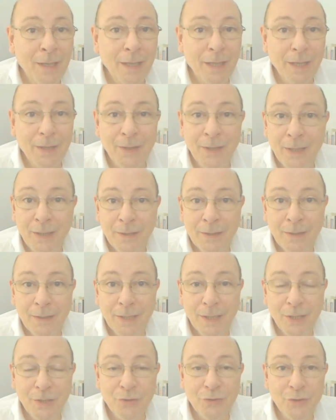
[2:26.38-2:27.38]
And then
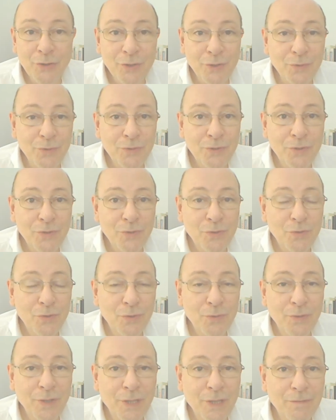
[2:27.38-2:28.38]
introduced
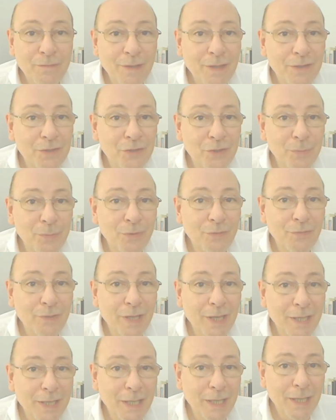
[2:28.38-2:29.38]
to the fellowship of
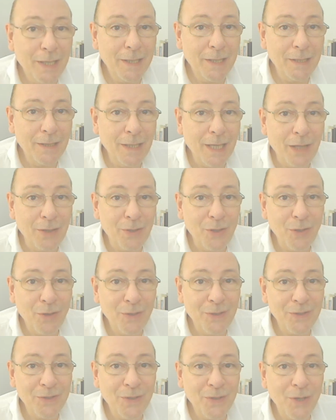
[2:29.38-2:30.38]
A A,
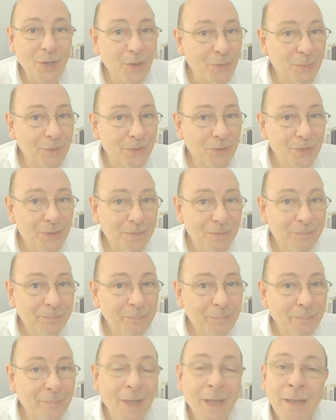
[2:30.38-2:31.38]
Alcoholics Anonymous,
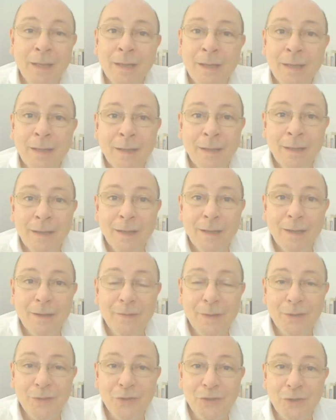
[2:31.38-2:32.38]
a
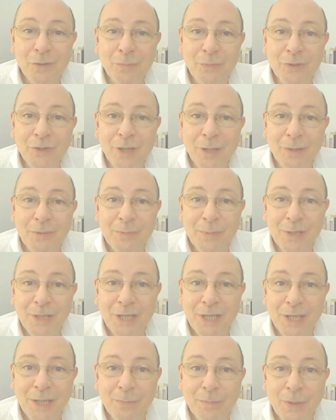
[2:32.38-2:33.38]
fellowship which helps me
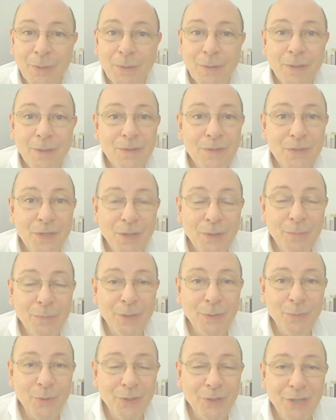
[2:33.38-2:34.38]
keep
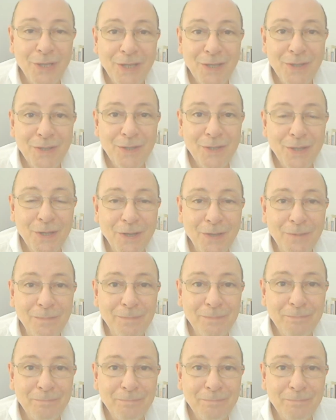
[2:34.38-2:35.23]
sober one day at a time.